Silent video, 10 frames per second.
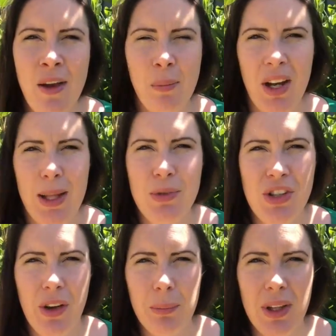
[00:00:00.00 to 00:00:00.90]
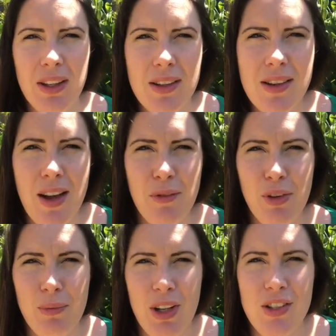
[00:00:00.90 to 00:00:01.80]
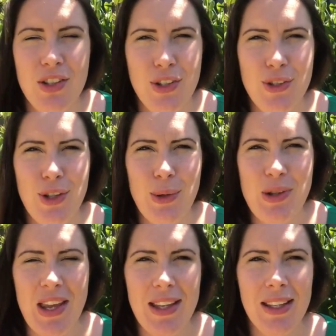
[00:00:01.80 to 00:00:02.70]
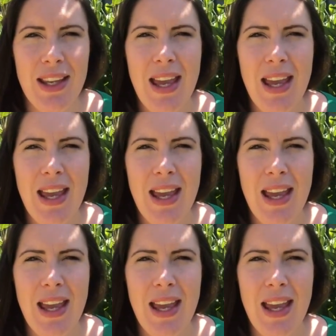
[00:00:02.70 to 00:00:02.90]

My name's Sean Burton. I'm from Lotus Consulting.